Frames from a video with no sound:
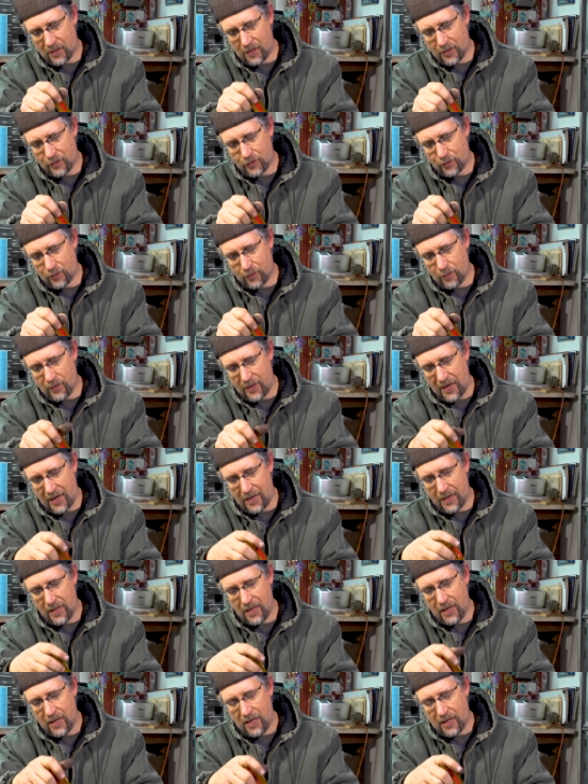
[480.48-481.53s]
to unscrew
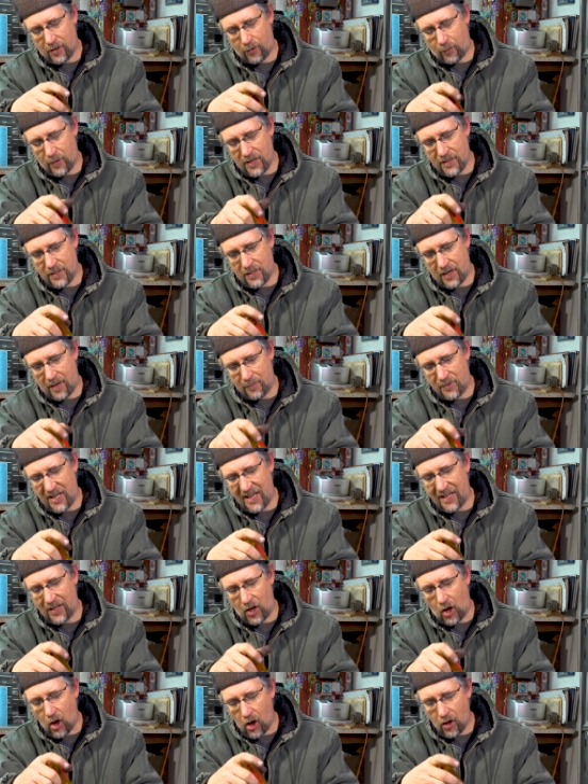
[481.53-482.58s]
that. And the reason I'm
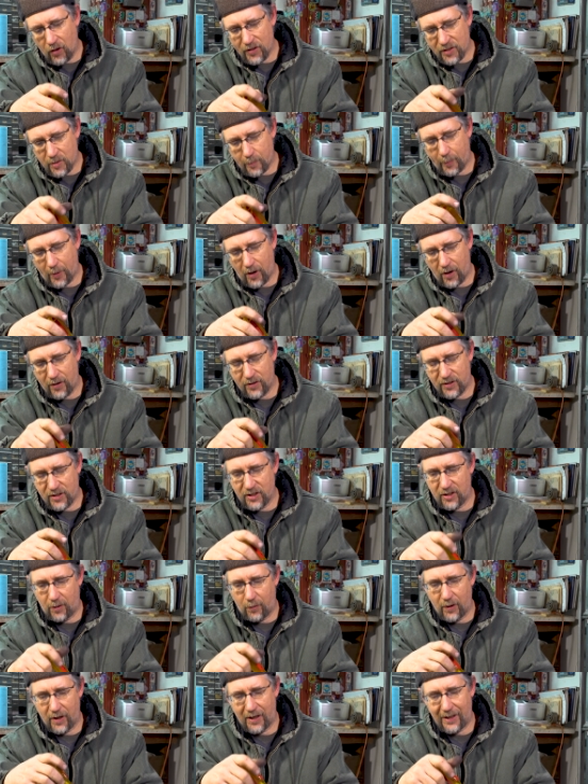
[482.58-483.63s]
taking all this apart is because
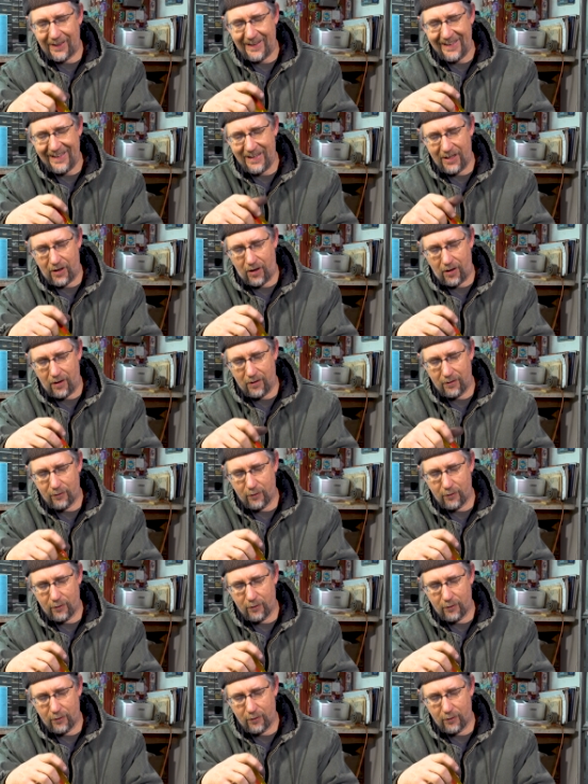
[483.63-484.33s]
I want to clean it all.